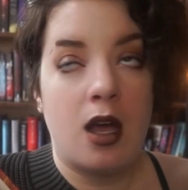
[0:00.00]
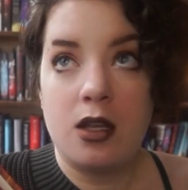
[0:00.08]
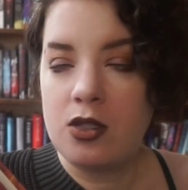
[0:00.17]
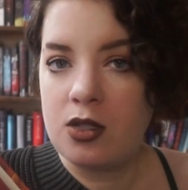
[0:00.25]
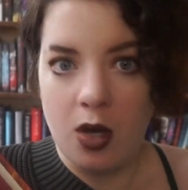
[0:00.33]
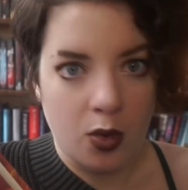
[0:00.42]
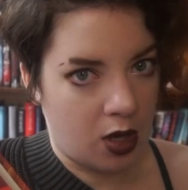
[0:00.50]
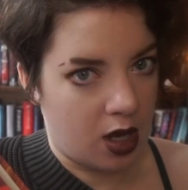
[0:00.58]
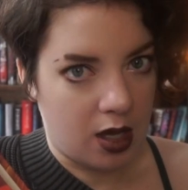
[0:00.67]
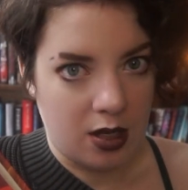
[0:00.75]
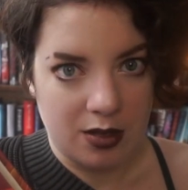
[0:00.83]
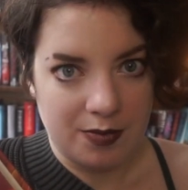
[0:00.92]
so
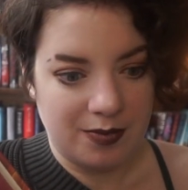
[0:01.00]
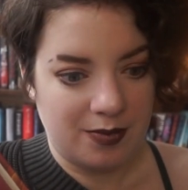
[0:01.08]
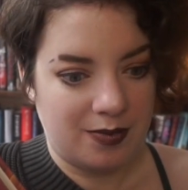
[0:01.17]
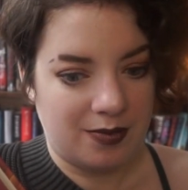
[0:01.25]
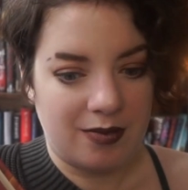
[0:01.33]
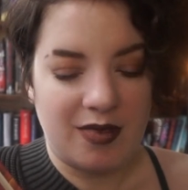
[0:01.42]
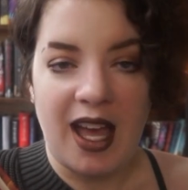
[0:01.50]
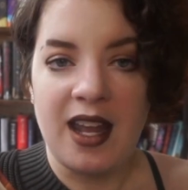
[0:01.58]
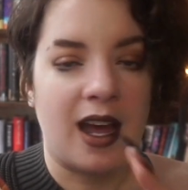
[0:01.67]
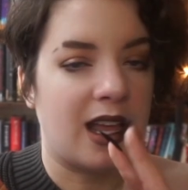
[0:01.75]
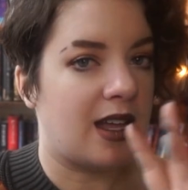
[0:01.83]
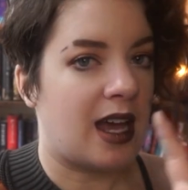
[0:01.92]
good. And
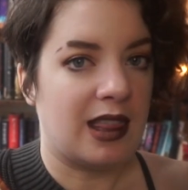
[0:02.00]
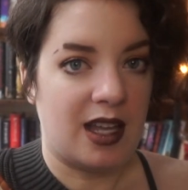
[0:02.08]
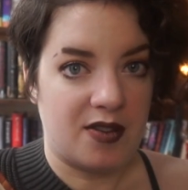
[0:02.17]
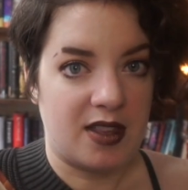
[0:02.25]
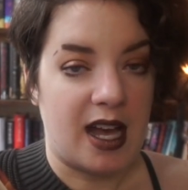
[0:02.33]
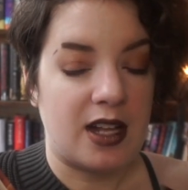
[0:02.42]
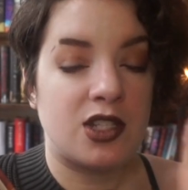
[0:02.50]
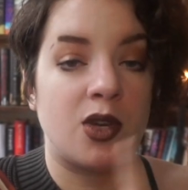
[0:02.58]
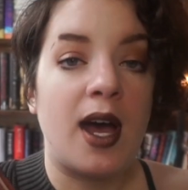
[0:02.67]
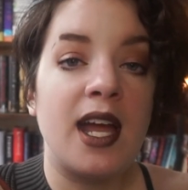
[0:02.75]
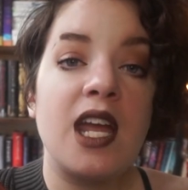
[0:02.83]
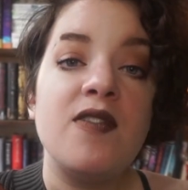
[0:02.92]
I loved that. So
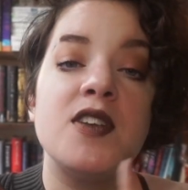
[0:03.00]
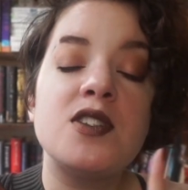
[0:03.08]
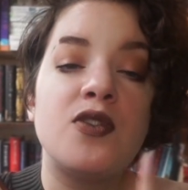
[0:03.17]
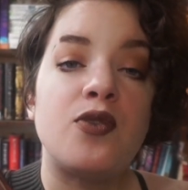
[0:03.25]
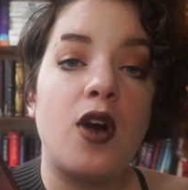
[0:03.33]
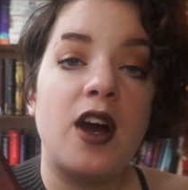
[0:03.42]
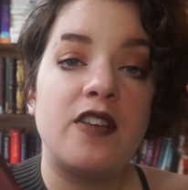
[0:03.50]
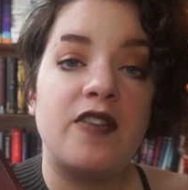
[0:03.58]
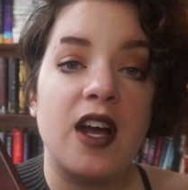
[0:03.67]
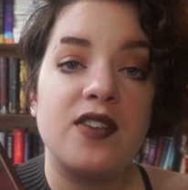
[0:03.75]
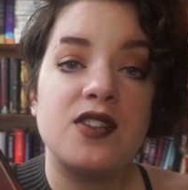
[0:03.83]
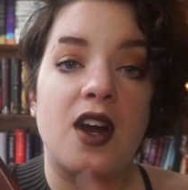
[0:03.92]
I gave this a 4 out of
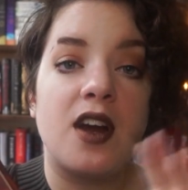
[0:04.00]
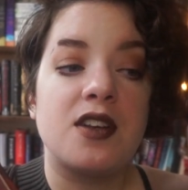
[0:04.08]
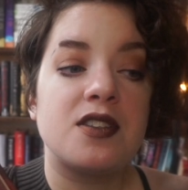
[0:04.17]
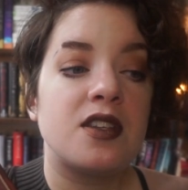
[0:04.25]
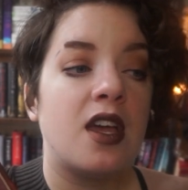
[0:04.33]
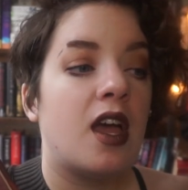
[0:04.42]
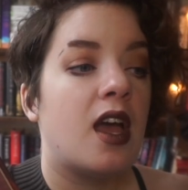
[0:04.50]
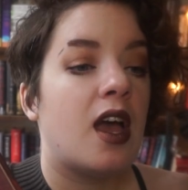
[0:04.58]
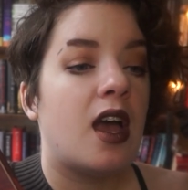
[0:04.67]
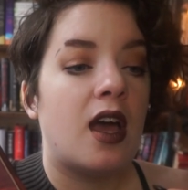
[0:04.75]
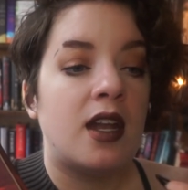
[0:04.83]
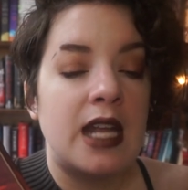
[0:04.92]
5 stars.
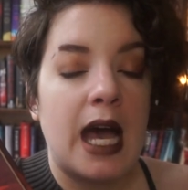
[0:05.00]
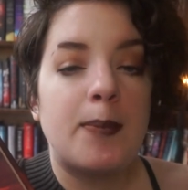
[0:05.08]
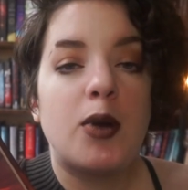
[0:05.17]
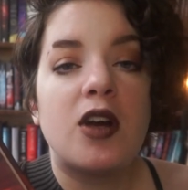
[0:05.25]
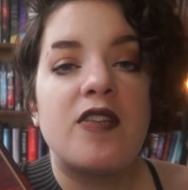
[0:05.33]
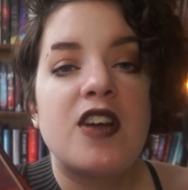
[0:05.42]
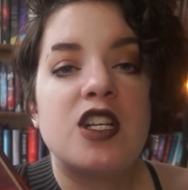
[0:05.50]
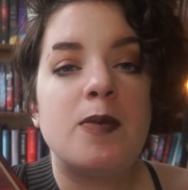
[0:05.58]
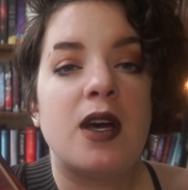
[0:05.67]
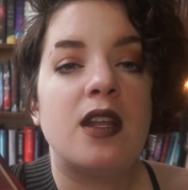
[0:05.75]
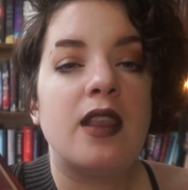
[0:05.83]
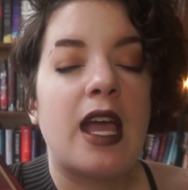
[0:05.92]
Not perfect,
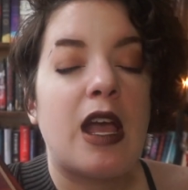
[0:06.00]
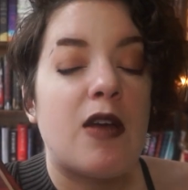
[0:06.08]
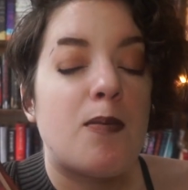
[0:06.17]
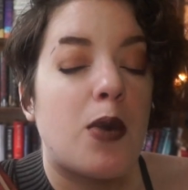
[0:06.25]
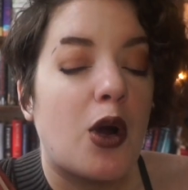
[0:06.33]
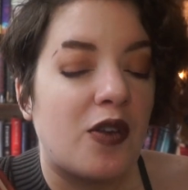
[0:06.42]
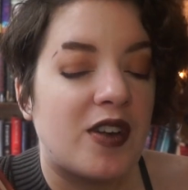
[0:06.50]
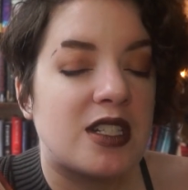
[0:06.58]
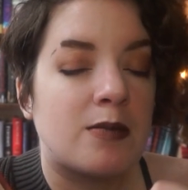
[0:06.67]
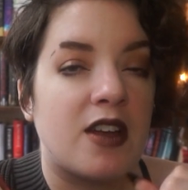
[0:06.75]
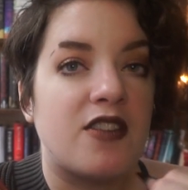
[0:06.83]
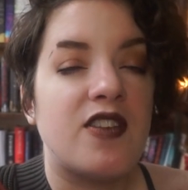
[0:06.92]
but like perfect
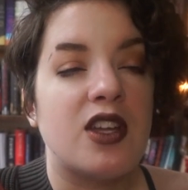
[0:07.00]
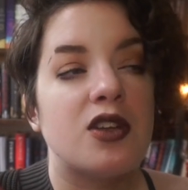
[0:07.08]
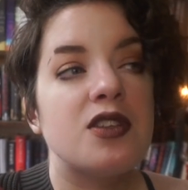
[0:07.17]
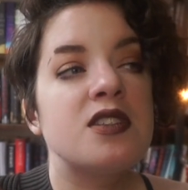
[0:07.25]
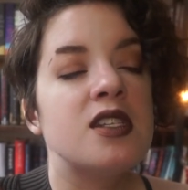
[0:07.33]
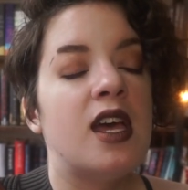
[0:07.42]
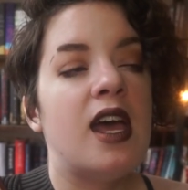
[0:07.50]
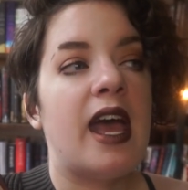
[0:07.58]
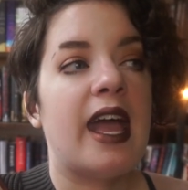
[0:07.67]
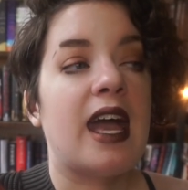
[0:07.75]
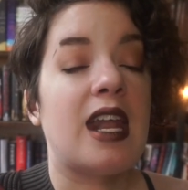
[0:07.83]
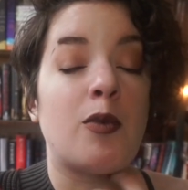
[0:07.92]
in my feels.
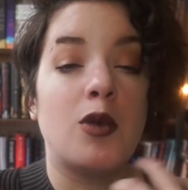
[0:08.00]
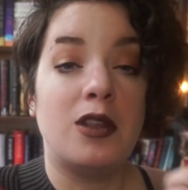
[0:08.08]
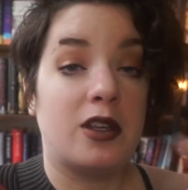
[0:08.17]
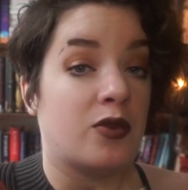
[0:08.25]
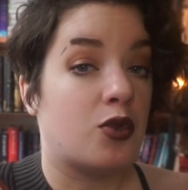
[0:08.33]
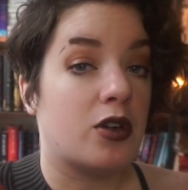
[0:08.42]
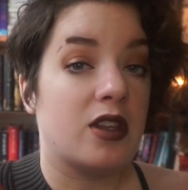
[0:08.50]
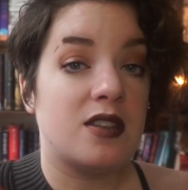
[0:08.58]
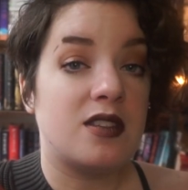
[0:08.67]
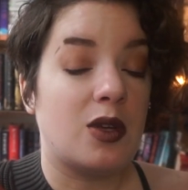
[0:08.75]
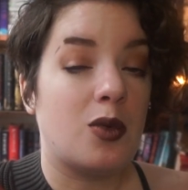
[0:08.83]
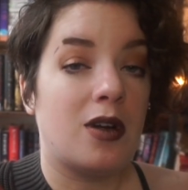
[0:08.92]
And I'm really looking forward to the
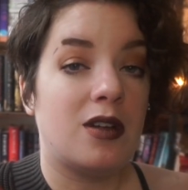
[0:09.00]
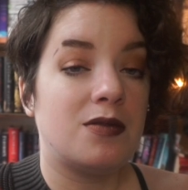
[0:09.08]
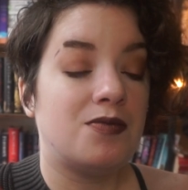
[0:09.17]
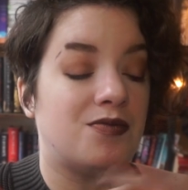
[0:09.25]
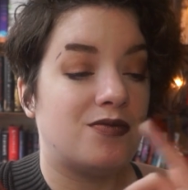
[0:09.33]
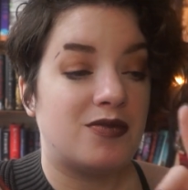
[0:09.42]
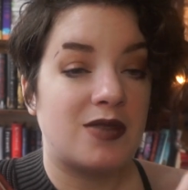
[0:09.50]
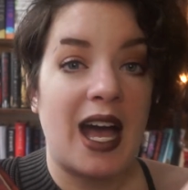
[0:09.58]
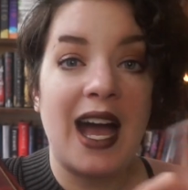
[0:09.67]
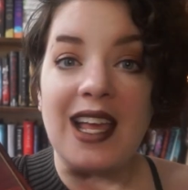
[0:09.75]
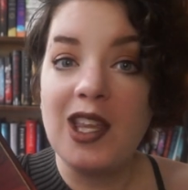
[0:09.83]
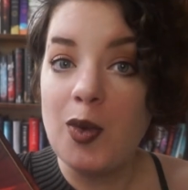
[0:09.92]
sequel.
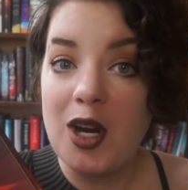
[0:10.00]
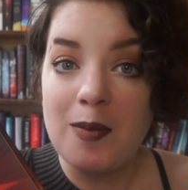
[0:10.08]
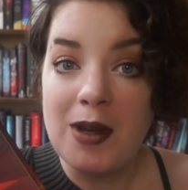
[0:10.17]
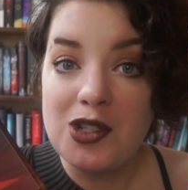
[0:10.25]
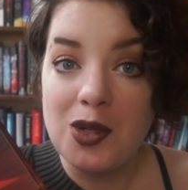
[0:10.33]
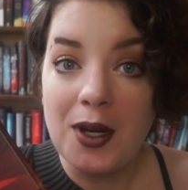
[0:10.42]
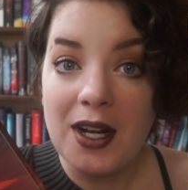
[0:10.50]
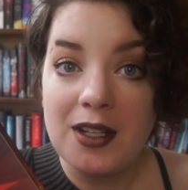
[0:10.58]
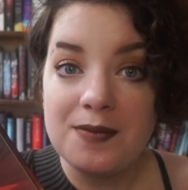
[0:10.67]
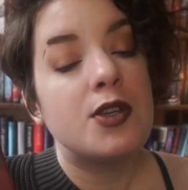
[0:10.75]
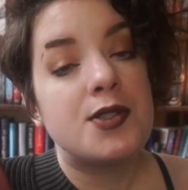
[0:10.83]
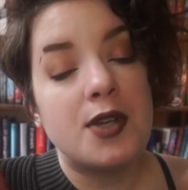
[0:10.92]
Highly recommend you read
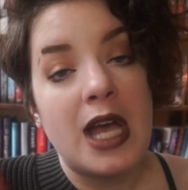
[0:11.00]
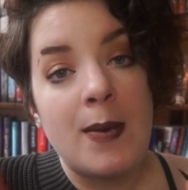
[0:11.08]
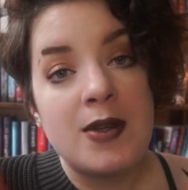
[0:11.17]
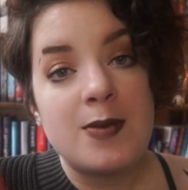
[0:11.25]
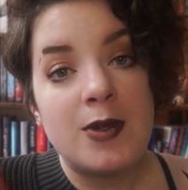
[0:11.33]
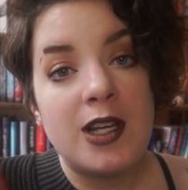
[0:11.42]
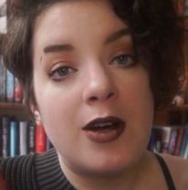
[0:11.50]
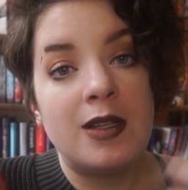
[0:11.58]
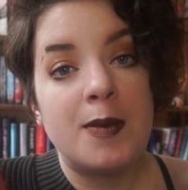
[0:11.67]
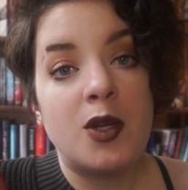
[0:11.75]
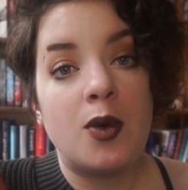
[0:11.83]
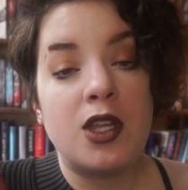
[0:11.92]
it. So comment down below,
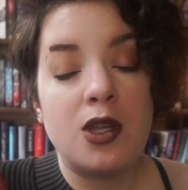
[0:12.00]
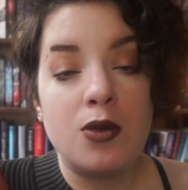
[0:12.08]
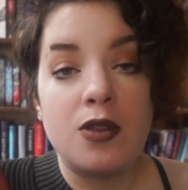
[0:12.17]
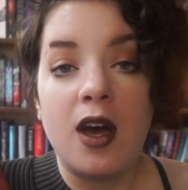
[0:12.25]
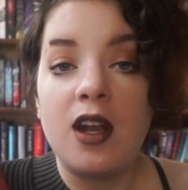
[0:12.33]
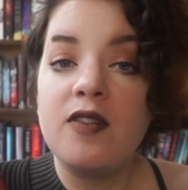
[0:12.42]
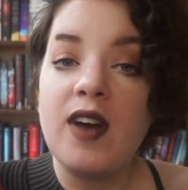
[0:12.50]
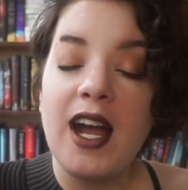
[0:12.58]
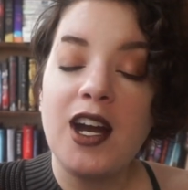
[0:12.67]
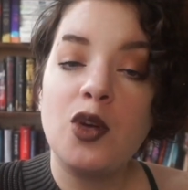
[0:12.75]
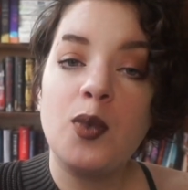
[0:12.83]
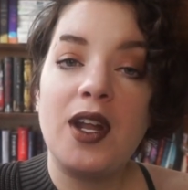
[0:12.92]
let me know what you thought of
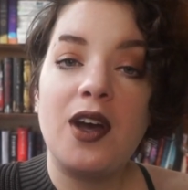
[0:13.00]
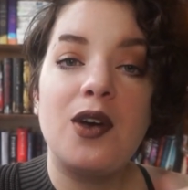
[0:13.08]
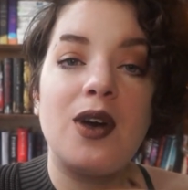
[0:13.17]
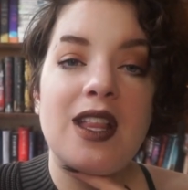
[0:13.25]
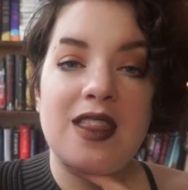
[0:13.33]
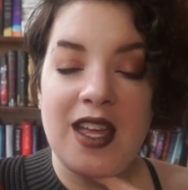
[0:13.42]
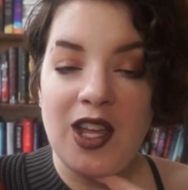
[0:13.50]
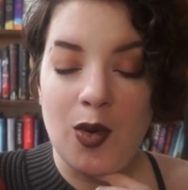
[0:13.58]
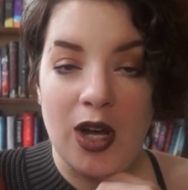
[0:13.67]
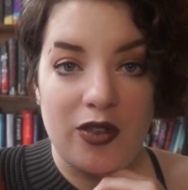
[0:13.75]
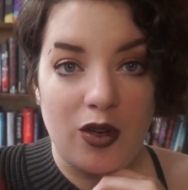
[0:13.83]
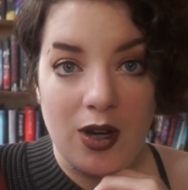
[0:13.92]
Iron Widow. Thank you
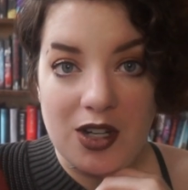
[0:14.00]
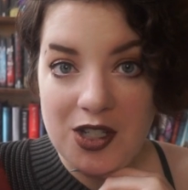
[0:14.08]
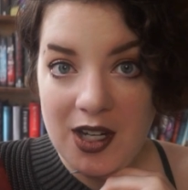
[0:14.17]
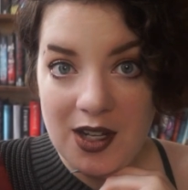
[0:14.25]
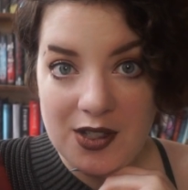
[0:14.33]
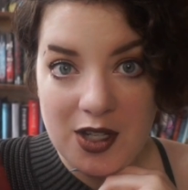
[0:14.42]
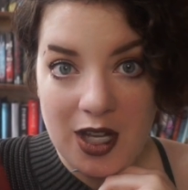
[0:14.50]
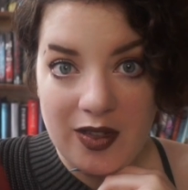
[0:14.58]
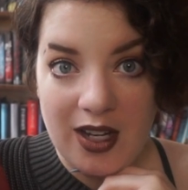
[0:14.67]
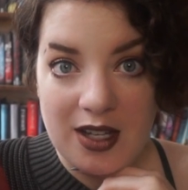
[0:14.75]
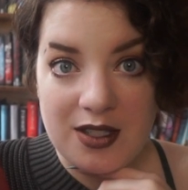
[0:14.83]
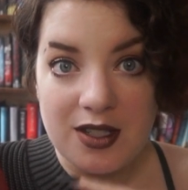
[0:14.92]
all for watching, and I'll see all of
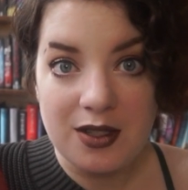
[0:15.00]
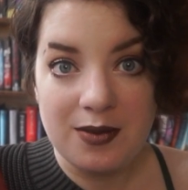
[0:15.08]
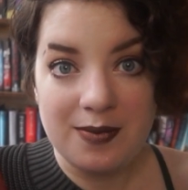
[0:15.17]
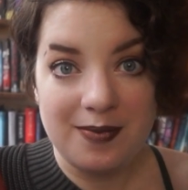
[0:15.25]
you guys soon.